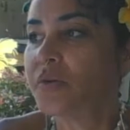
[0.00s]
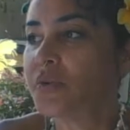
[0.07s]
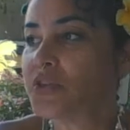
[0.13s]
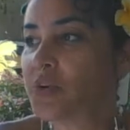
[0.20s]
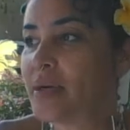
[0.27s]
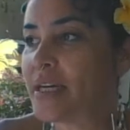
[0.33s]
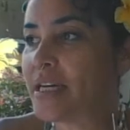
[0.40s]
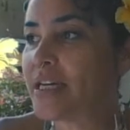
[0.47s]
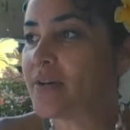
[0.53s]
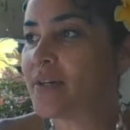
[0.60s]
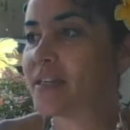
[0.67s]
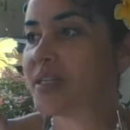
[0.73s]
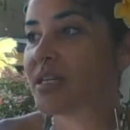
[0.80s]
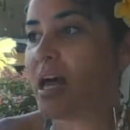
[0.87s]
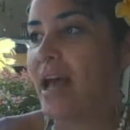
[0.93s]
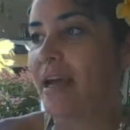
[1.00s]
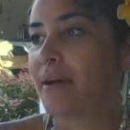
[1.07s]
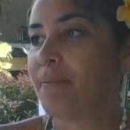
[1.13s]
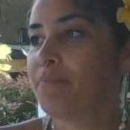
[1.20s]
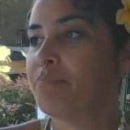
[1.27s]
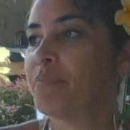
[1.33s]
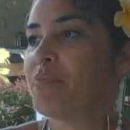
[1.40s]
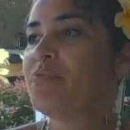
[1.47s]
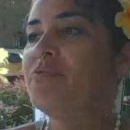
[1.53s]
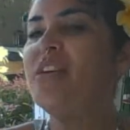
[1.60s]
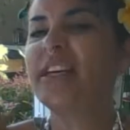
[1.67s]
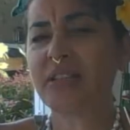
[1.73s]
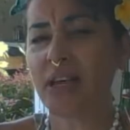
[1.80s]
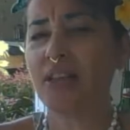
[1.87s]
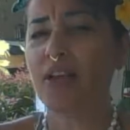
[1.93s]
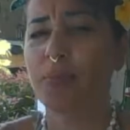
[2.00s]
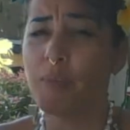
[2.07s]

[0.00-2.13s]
So ego is like, this other